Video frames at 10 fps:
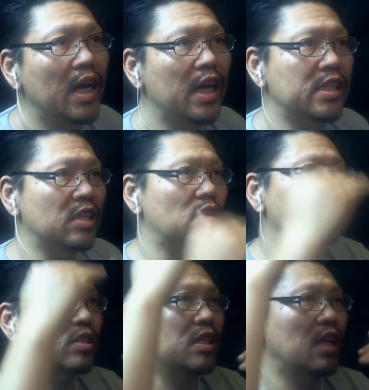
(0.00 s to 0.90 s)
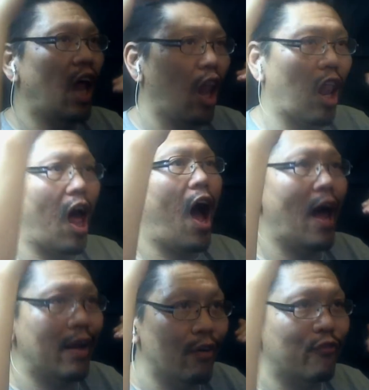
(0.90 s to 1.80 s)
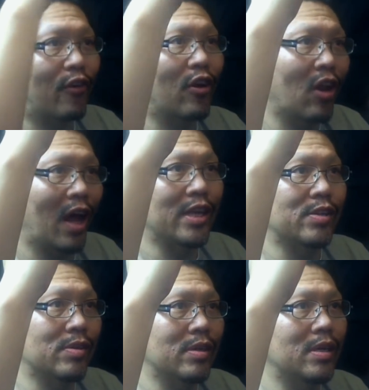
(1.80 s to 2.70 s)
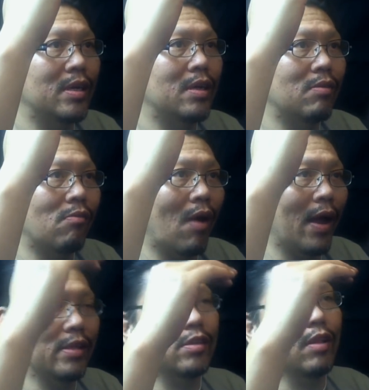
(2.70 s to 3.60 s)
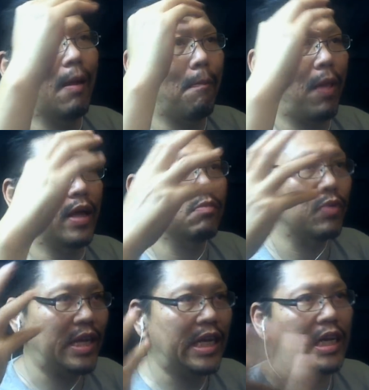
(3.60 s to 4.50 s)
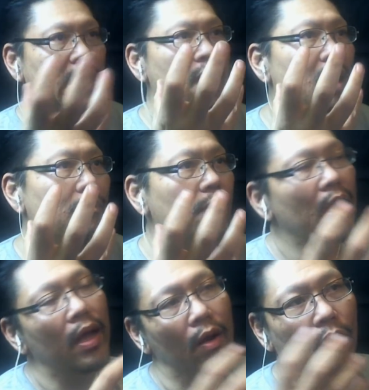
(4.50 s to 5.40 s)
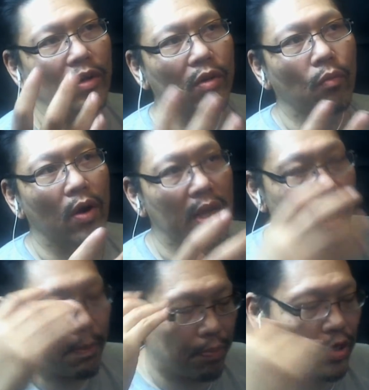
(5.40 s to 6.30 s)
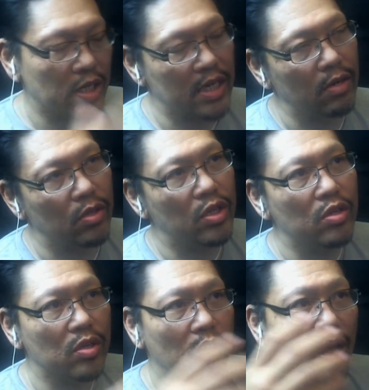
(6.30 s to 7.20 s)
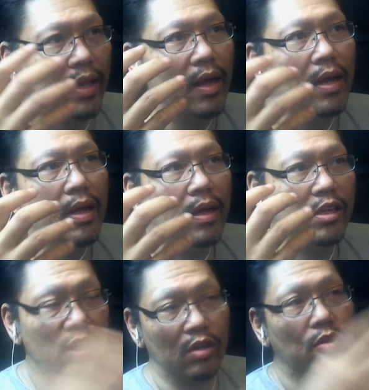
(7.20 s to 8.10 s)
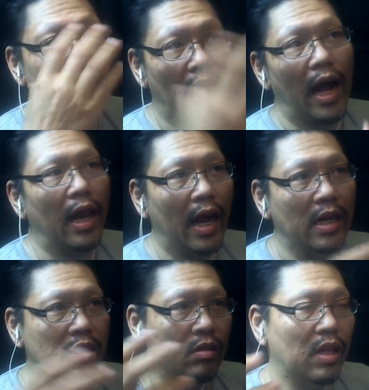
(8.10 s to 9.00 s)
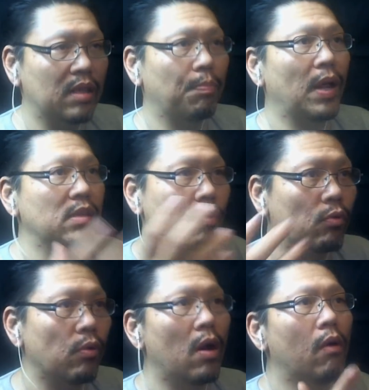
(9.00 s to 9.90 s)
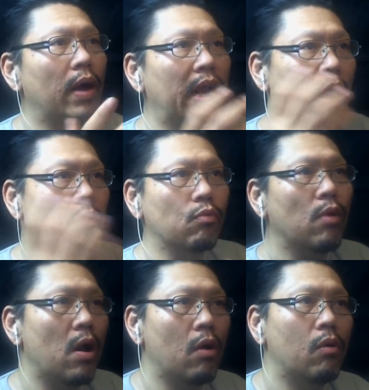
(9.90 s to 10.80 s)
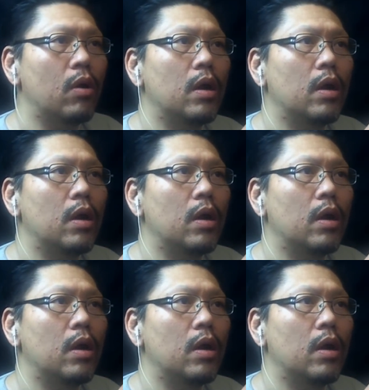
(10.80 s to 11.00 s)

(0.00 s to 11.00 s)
is to dose it a lot of fertilizer, right? So that plants will eat it up. In order to work, you got to push CO2 so that CO2 and high lighting so that the plants will grow and outgrow